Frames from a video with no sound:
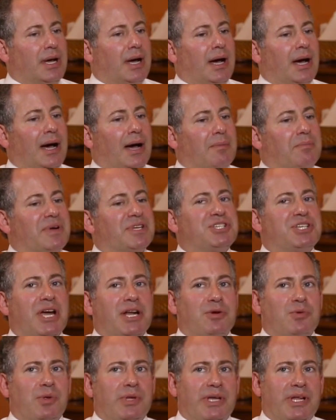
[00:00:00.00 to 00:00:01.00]
but
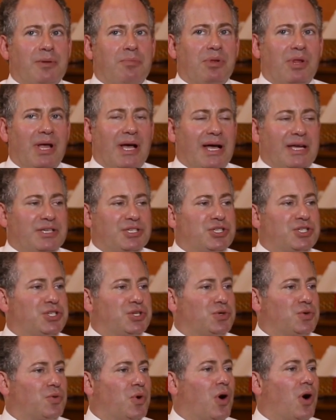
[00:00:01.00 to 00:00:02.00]
generally it applies
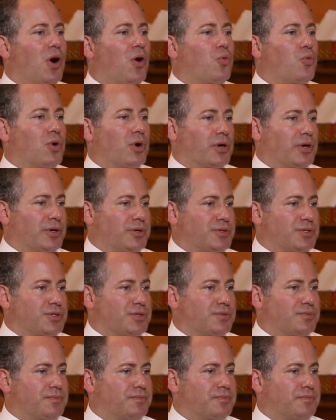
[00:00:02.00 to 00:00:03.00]
to all workers.